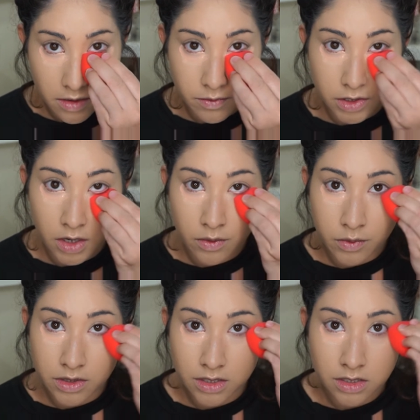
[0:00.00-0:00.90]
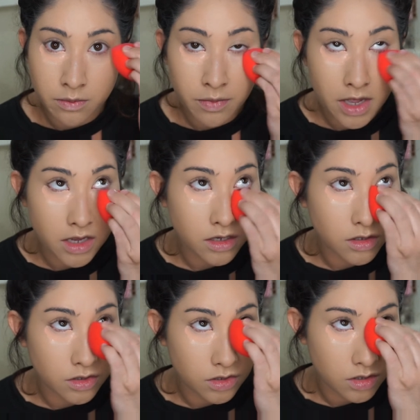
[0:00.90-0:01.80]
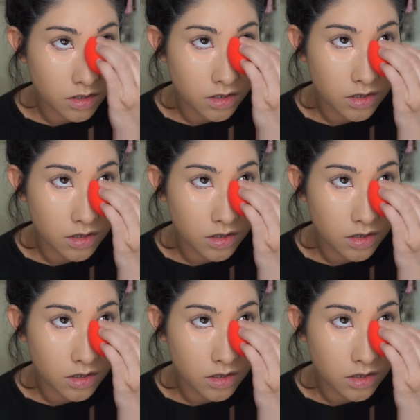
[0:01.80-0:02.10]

gonna go in with the sponge.